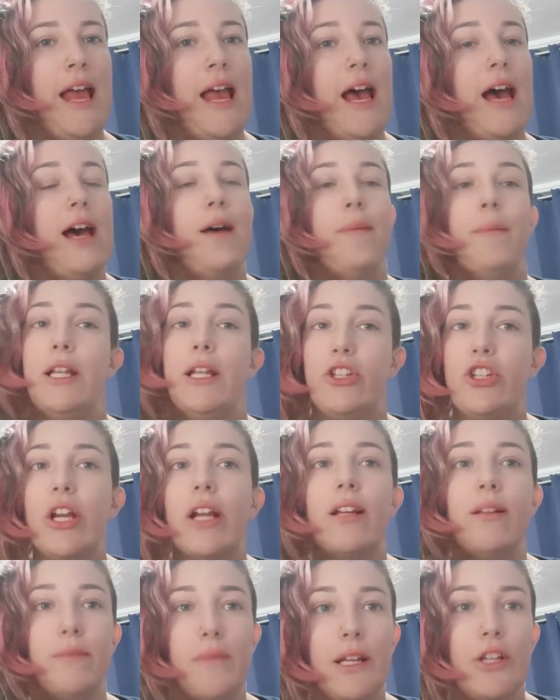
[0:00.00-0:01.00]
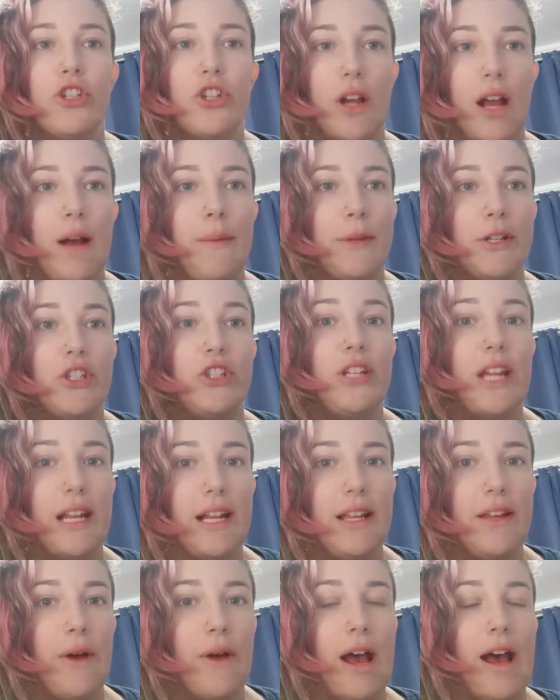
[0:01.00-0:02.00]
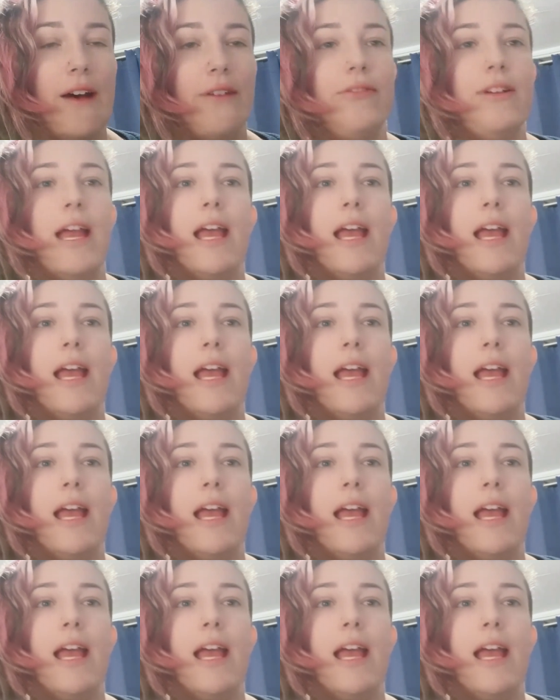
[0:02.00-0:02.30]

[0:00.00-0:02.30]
And check and make sure how much data you have,